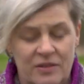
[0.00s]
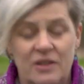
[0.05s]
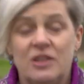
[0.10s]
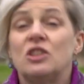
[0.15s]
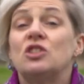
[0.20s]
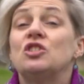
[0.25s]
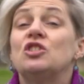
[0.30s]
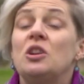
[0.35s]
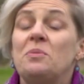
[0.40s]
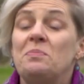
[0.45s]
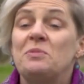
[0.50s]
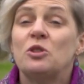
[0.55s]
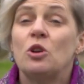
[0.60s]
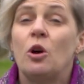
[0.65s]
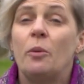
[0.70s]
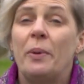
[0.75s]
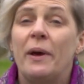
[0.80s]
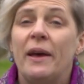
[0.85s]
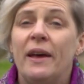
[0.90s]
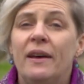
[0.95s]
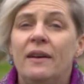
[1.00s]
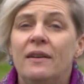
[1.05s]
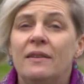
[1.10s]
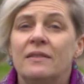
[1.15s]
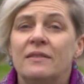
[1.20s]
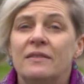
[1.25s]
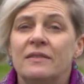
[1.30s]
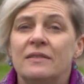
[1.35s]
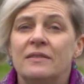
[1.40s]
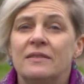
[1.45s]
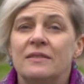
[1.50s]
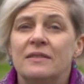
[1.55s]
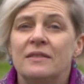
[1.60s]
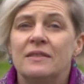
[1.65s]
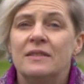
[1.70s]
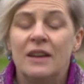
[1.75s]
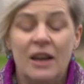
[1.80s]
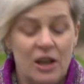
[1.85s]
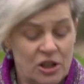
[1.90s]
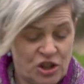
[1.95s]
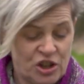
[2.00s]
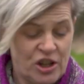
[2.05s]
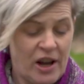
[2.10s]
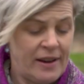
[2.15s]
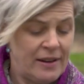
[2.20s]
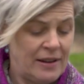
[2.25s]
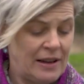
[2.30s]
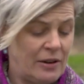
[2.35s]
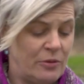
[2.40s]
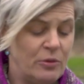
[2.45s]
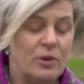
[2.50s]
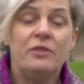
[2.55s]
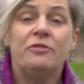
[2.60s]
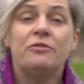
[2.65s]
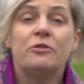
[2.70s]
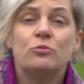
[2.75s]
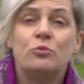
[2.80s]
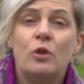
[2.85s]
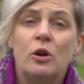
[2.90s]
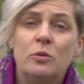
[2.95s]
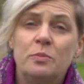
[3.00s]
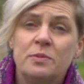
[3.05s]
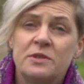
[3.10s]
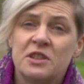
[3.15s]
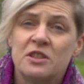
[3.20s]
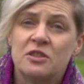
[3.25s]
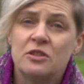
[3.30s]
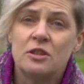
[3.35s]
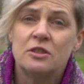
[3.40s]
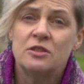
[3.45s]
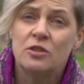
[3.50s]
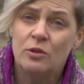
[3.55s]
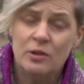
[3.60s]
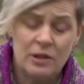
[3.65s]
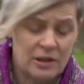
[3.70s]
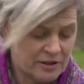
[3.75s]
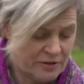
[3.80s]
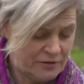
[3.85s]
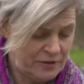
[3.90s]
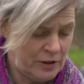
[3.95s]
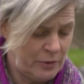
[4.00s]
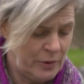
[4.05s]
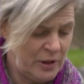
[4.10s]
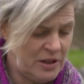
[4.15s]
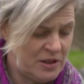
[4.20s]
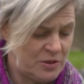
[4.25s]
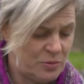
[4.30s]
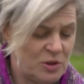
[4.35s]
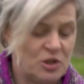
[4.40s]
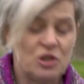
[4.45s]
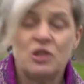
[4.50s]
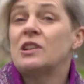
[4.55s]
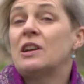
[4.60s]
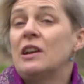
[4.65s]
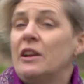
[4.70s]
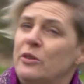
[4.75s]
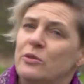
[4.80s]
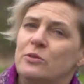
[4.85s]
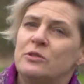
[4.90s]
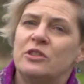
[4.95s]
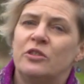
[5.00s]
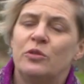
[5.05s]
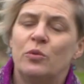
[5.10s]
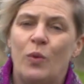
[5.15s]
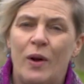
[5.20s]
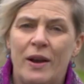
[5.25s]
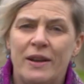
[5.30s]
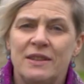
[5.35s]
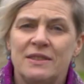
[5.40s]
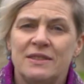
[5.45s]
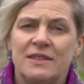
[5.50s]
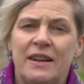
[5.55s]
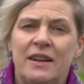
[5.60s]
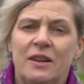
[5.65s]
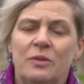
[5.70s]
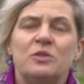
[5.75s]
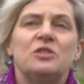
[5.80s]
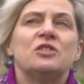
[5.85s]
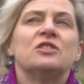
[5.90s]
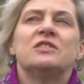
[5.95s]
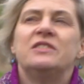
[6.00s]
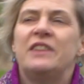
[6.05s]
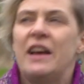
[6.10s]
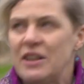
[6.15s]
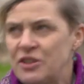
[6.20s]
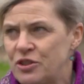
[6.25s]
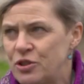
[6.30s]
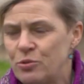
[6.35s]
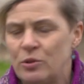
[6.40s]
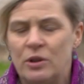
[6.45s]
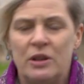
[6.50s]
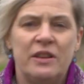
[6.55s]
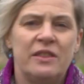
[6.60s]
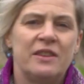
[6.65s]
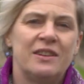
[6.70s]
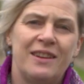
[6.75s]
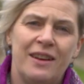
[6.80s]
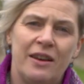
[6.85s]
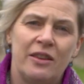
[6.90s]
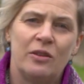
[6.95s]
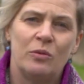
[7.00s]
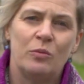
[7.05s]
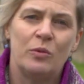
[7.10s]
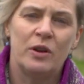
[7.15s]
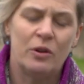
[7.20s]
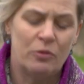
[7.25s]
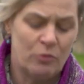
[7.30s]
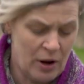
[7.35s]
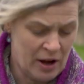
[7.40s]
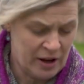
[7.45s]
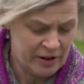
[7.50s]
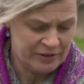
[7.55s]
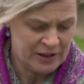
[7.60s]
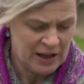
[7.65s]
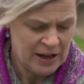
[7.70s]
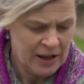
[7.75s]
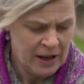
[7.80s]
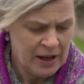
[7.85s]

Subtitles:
There's a chip shop here, a chandlery for ropes and toilet fluids, which is closed on Wednesday, which is naturally the day that we arrived.